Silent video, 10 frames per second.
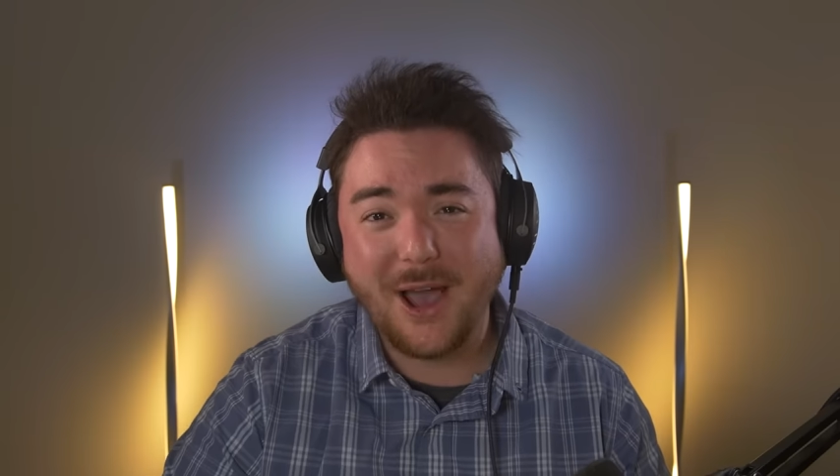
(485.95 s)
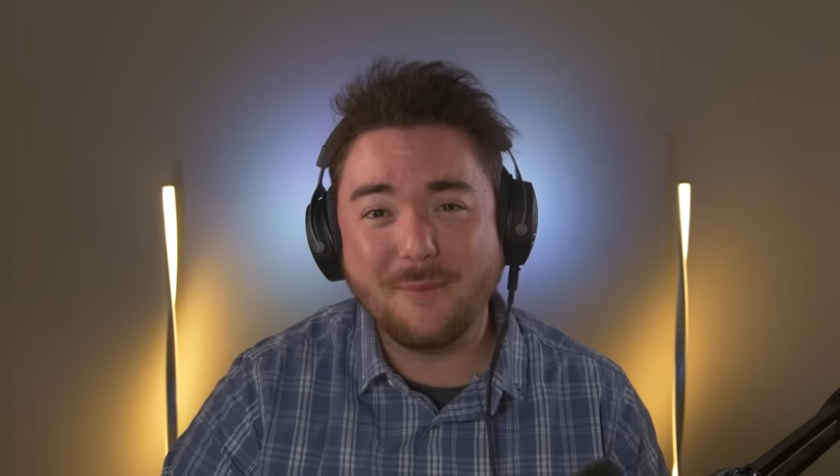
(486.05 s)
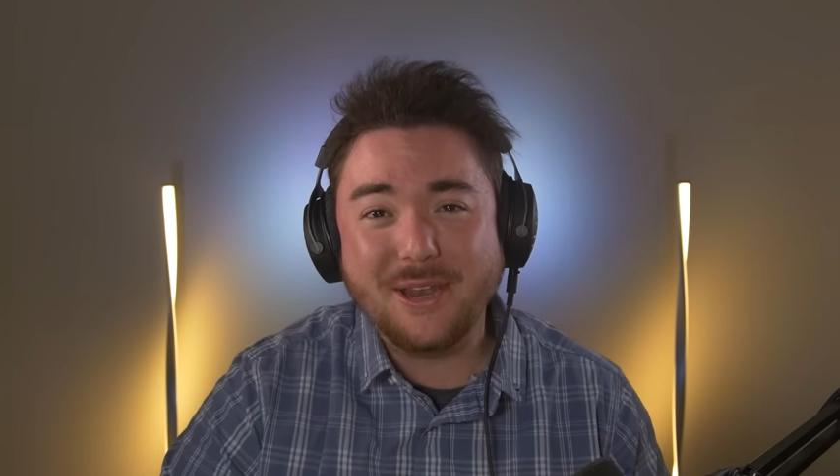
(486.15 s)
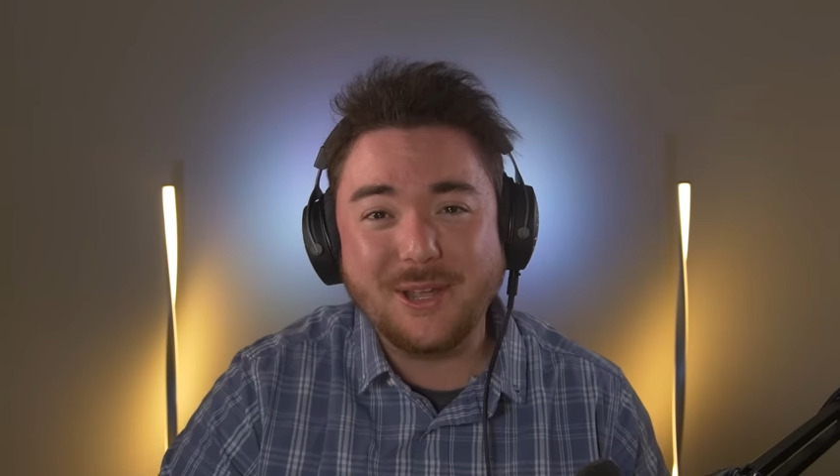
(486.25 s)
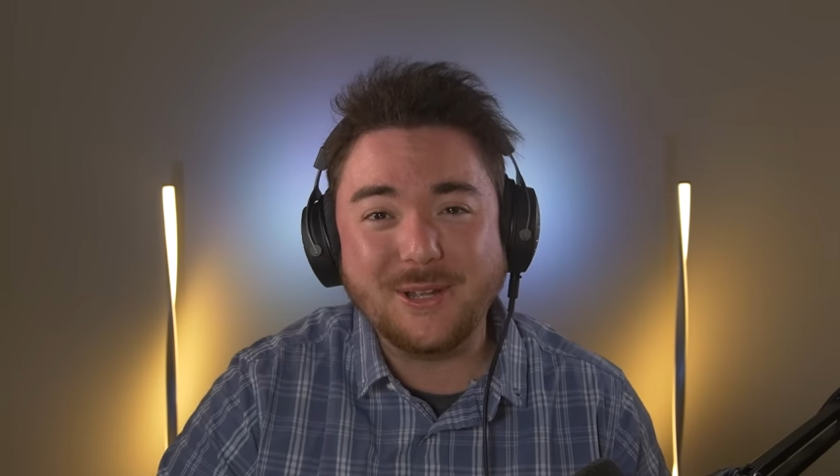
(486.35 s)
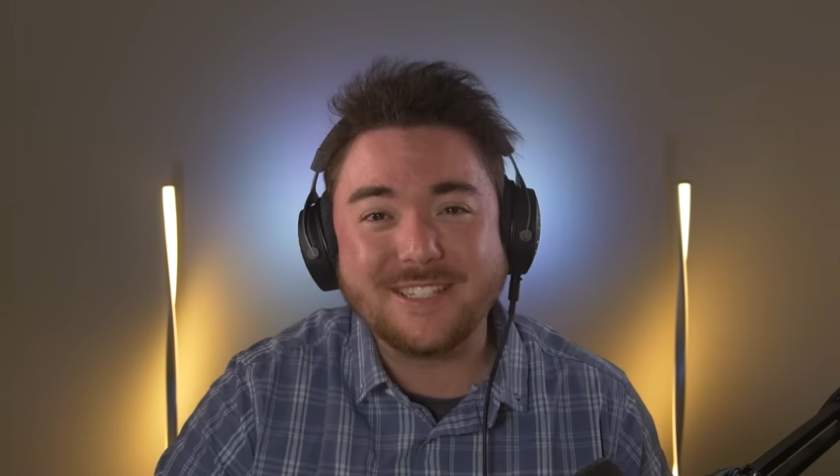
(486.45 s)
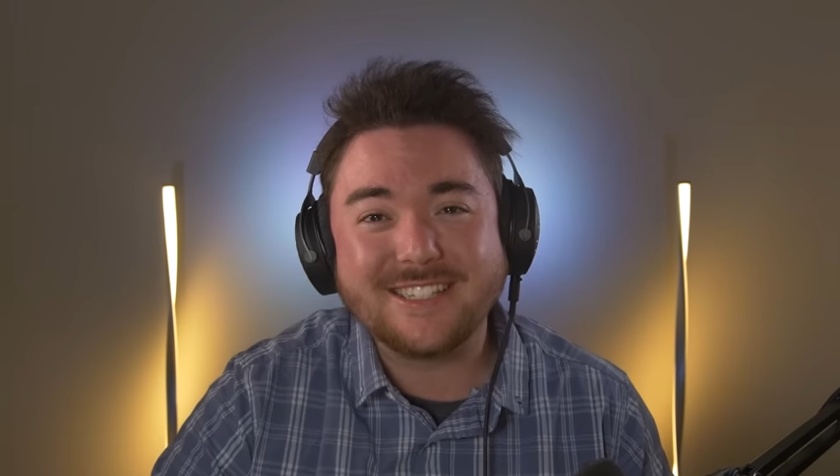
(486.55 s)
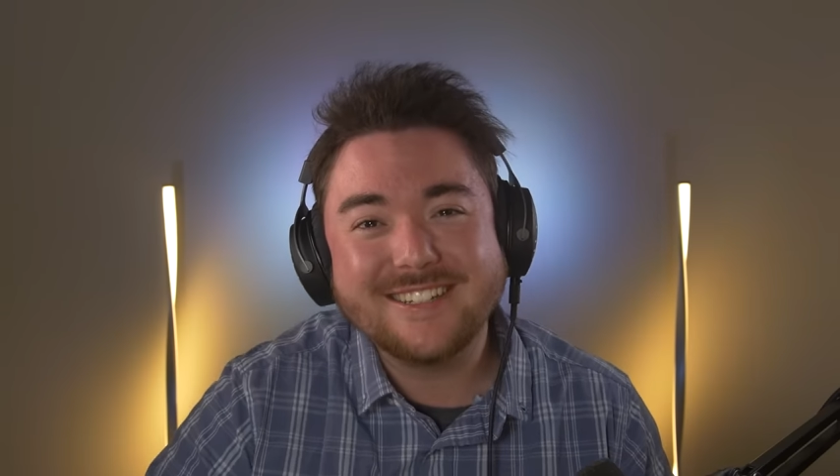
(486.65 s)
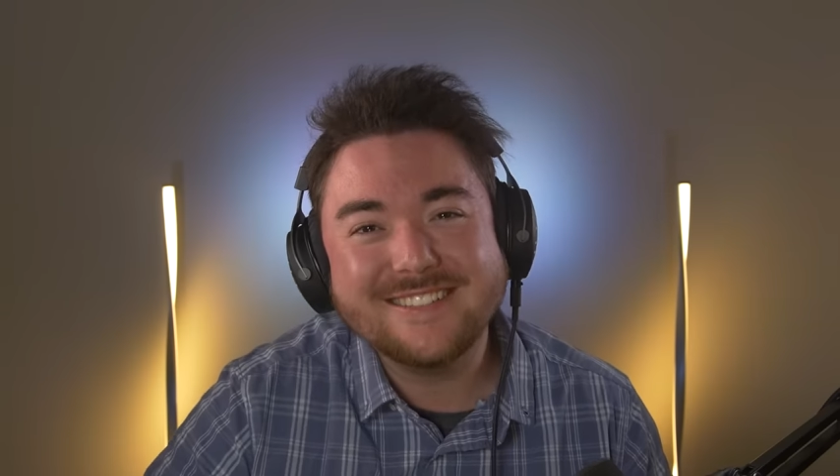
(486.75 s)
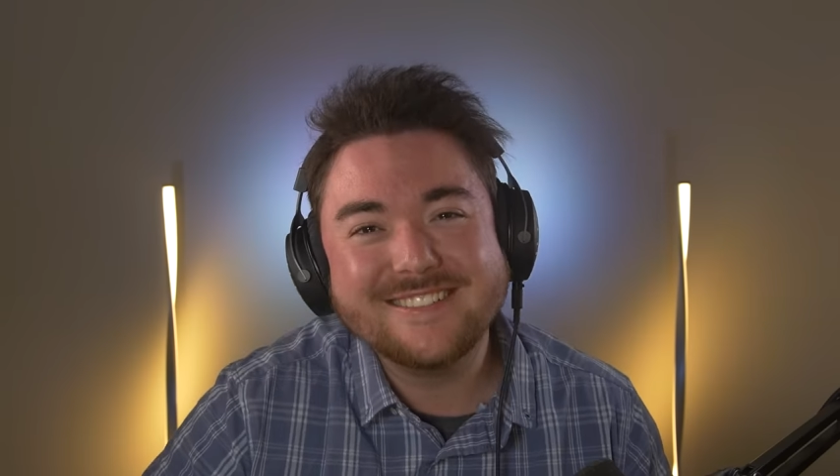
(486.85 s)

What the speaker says: out, my dudes.